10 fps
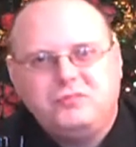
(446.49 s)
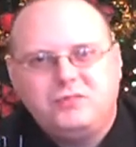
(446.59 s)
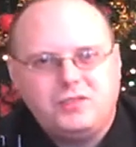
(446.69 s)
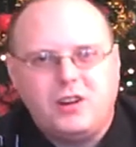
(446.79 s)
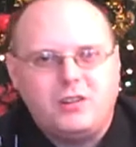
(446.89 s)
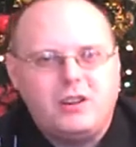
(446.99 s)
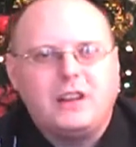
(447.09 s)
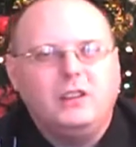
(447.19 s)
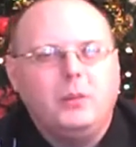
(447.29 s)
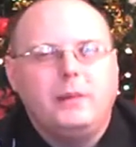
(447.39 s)
So you get
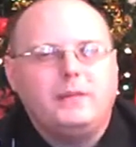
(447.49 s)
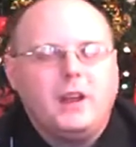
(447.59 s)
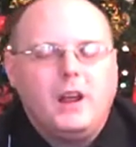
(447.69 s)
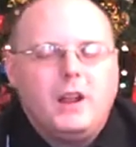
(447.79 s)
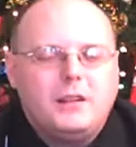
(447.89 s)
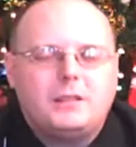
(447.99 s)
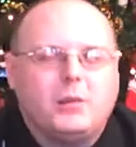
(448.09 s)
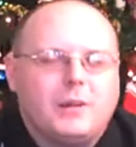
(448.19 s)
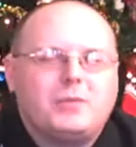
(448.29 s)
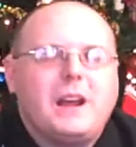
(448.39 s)
a little bit of, so
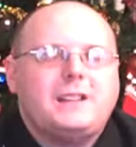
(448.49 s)
what I'm trying